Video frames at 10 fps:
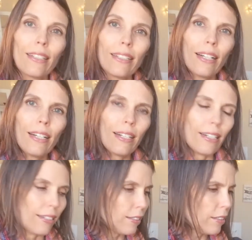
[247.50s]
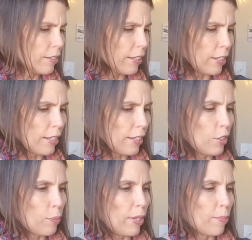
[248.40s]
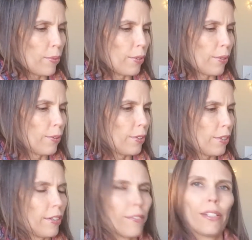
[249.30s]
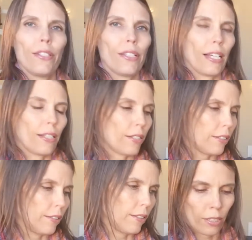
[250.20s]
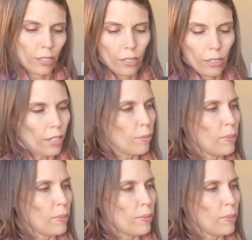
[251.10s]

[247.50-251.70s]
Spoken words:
Yeah, okay, they use paper. I reuse that too. A lot of